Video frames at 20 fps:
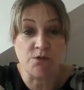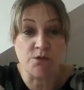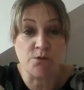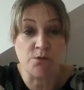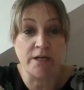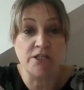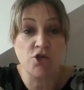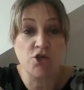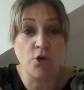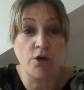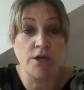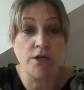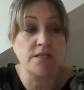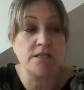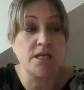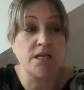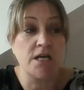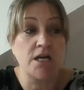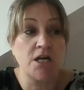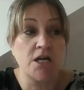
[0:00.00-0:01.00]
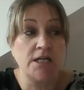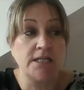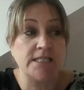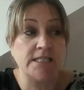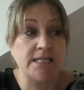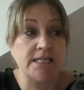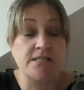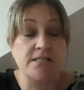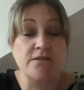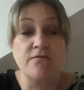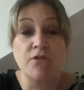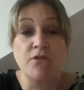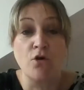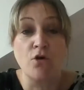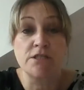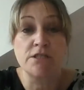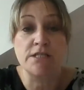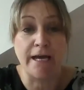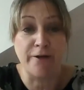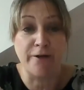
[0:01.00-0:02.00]
So I joined in the early days of
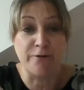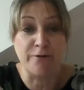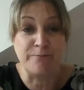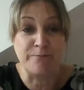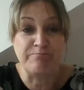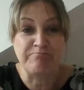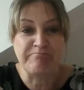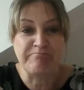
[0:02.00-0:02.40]
lockdown.